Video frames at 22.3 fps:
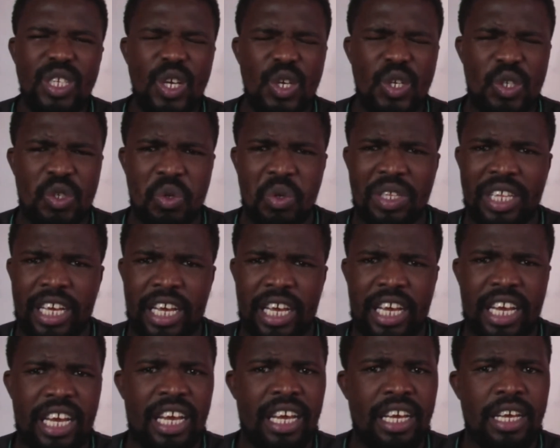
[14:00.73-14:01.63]
So
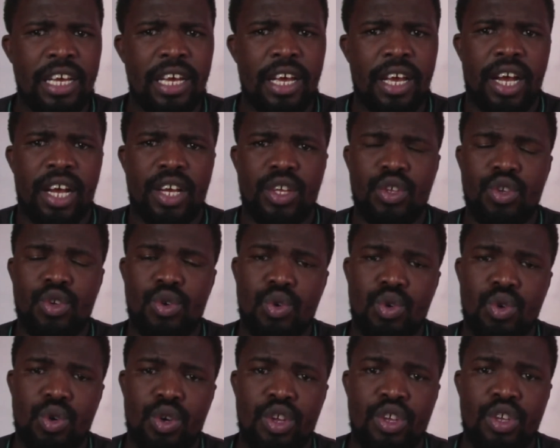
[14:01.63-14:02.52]
there
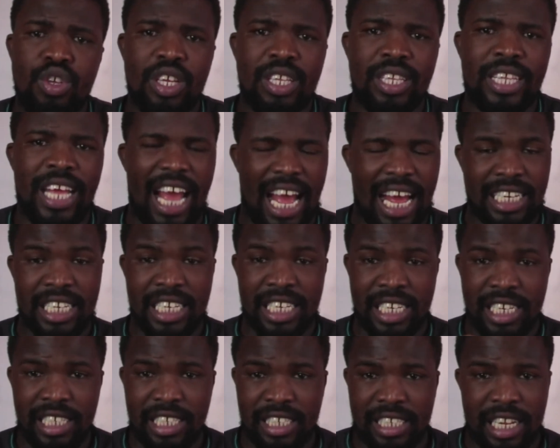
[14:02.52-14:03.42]
are
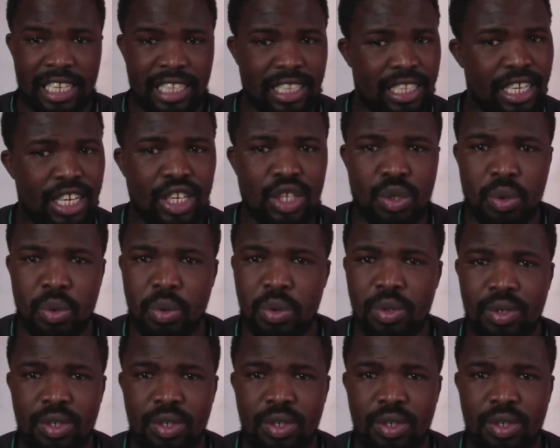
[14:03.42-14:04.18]
drills that they do,